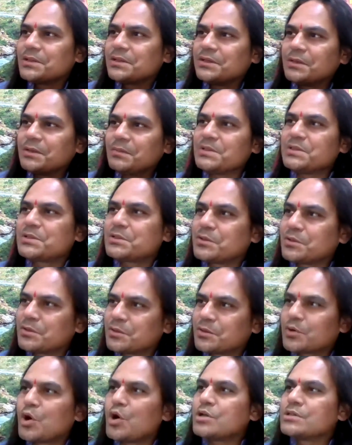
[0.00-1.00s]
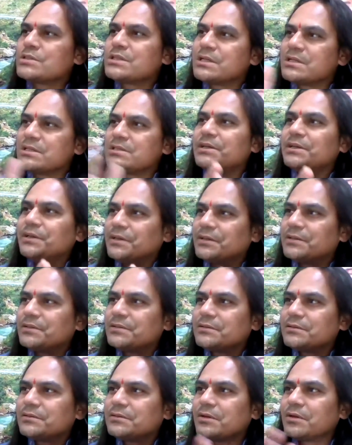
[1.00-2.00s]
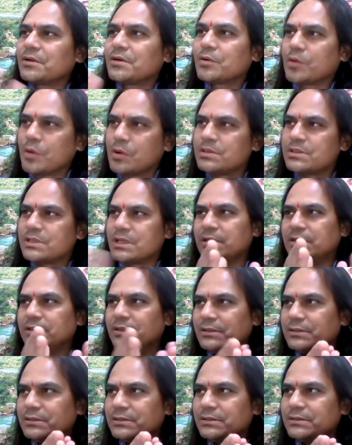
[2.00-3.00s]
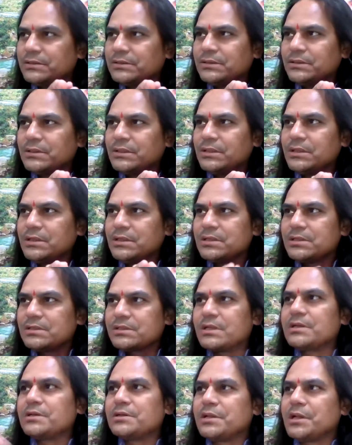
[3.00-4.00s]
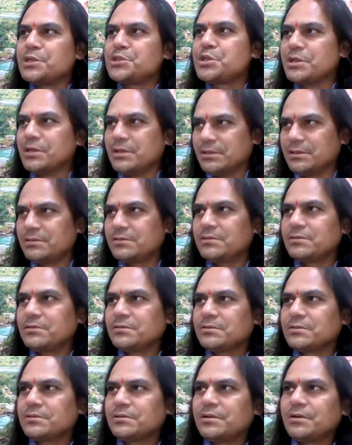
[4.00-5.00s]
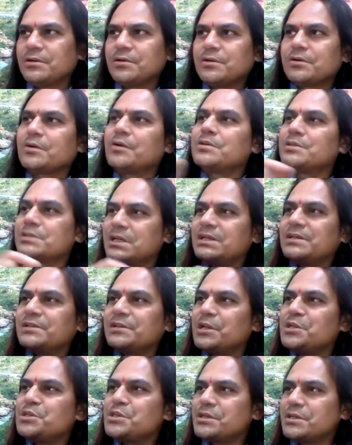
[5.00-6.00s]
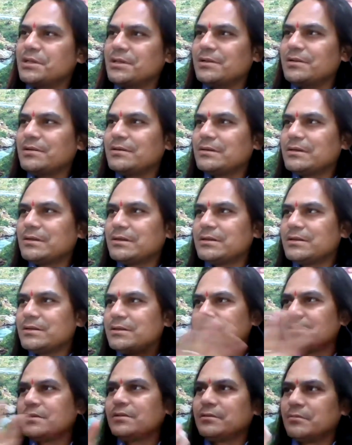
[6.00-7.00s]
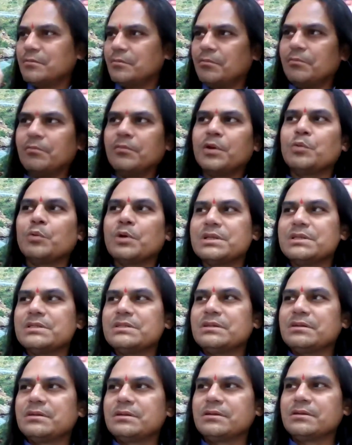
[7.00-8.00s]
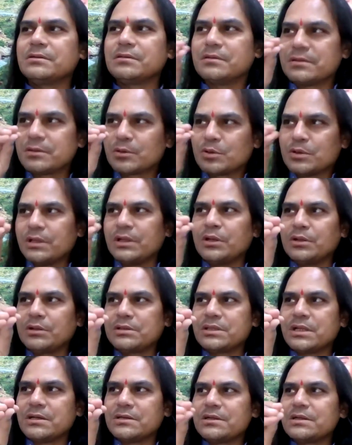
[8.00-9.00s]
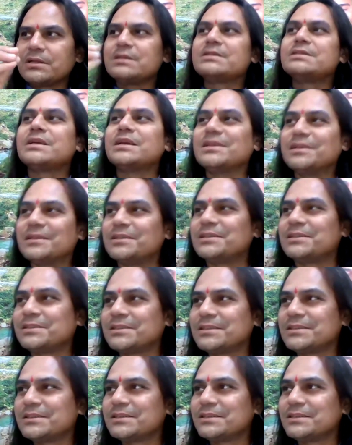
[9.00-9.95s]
Center is concentrate, concentrate, centration, concentration. But what is in center is center.